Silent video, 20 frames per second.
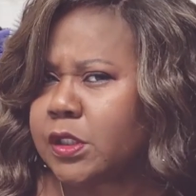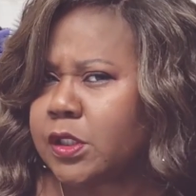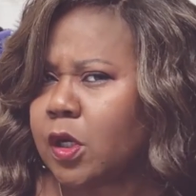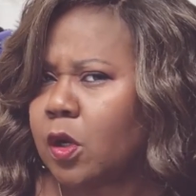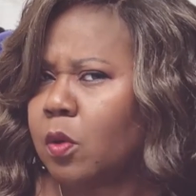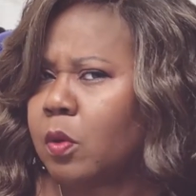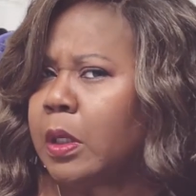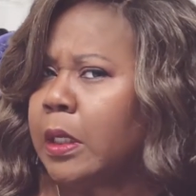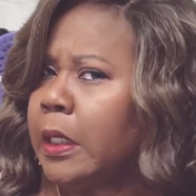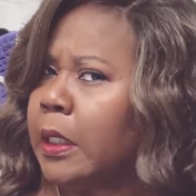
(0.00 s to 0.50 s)

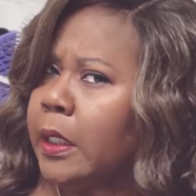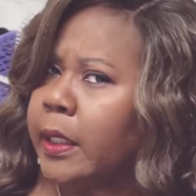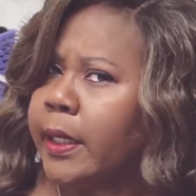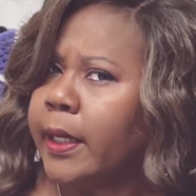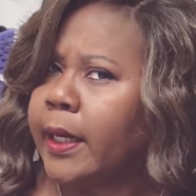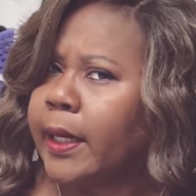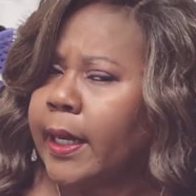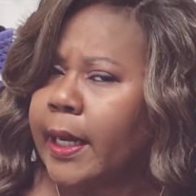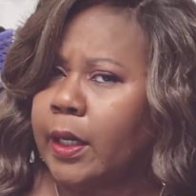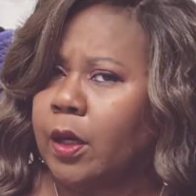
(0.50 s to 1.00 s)
So,
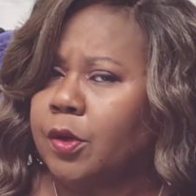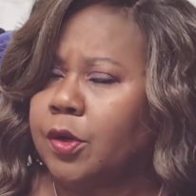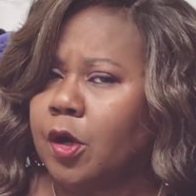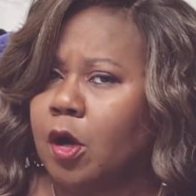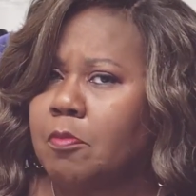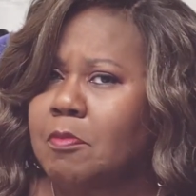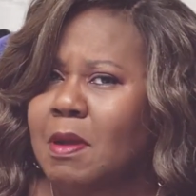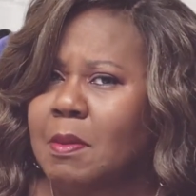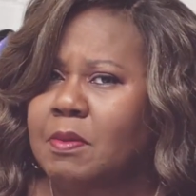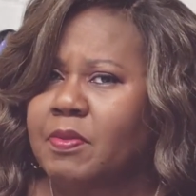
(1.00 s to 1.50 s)
I don't
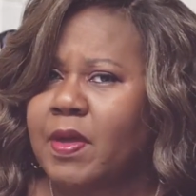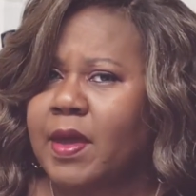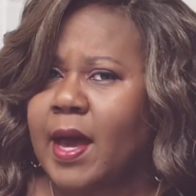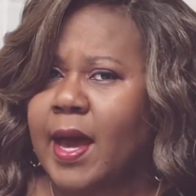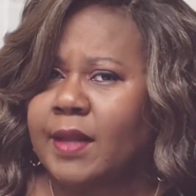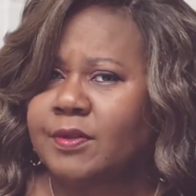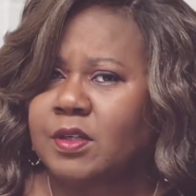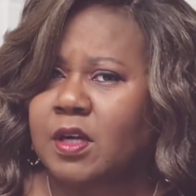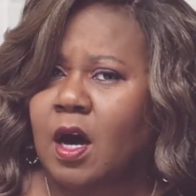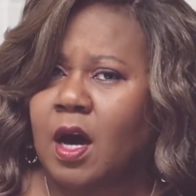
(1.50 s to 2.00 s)
know, maybe
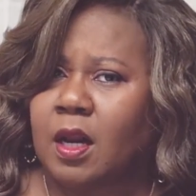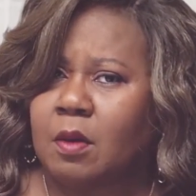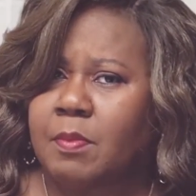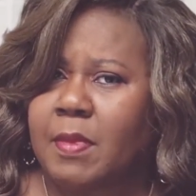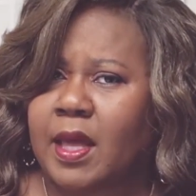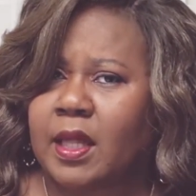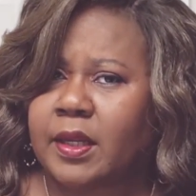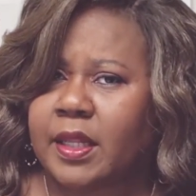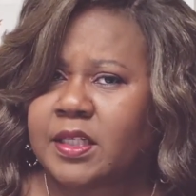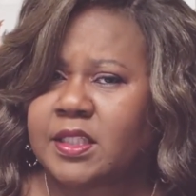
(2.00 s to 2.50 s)
I have to
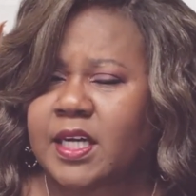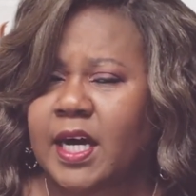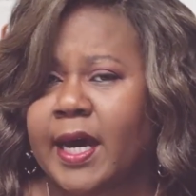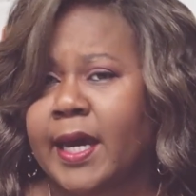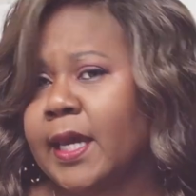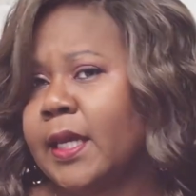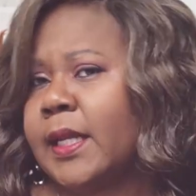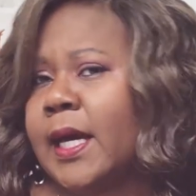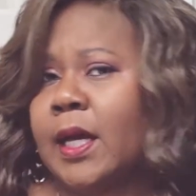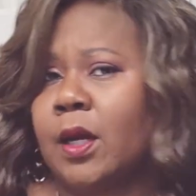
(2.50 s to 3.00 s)
automatically
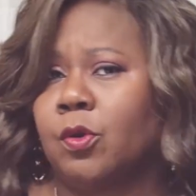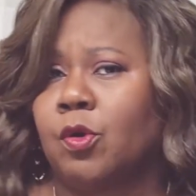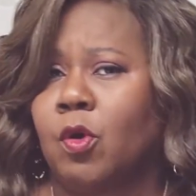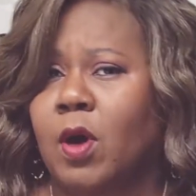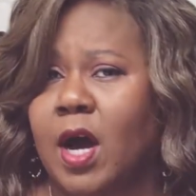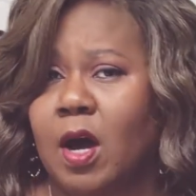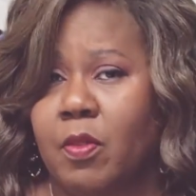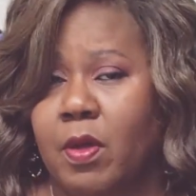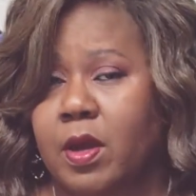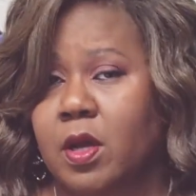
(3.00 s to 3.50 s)
dye it. I don't know
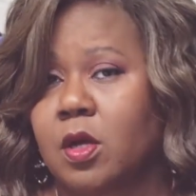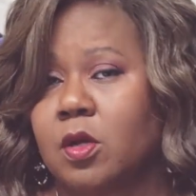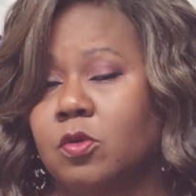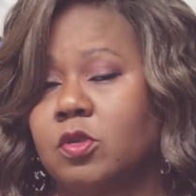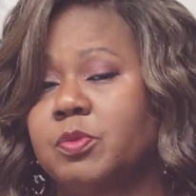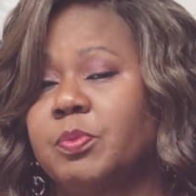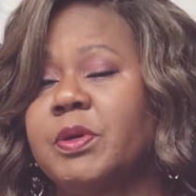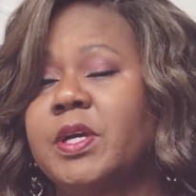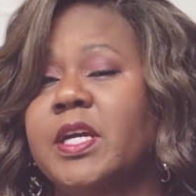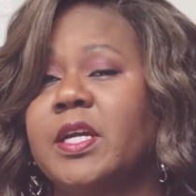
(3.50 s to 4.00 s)
how that
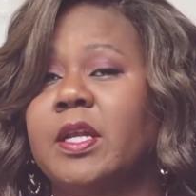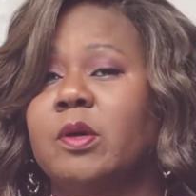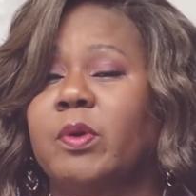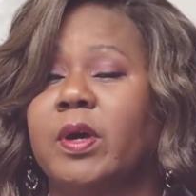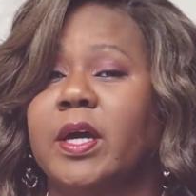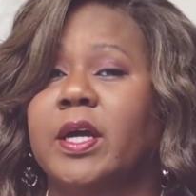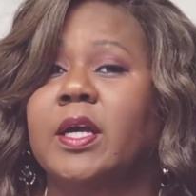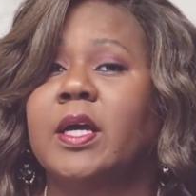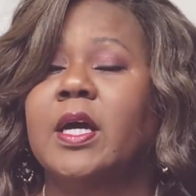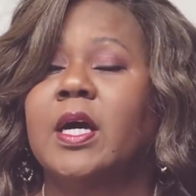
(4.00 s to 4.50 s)
goes. But
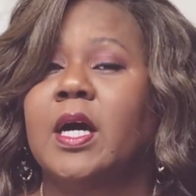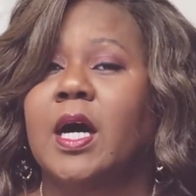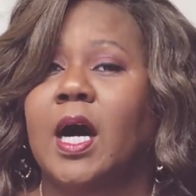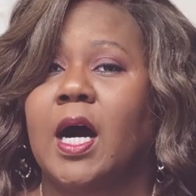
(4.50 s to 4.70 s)
anyway,